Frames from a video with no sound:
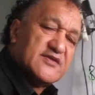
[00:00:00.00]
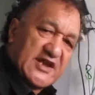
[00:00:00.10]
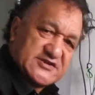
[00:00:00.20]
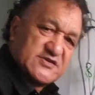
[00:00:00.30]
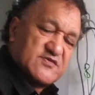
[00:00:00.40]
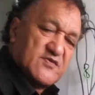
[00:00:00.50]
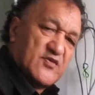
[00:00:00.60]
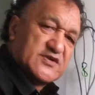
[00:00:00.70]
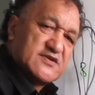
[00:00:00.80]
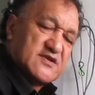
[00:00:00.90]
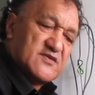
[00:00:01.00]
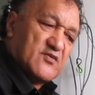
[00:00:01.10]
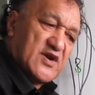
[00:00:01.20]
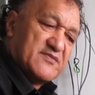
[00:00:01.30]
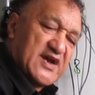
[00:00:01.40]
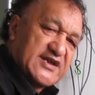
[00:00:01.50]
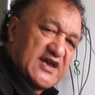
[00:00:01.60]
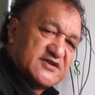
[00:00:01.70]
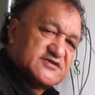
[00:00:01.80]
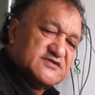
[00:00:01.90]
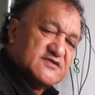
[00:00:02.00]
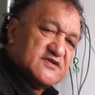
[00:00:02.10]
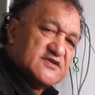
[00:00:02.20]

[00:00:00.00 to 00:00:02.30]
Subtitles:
that's what won my case.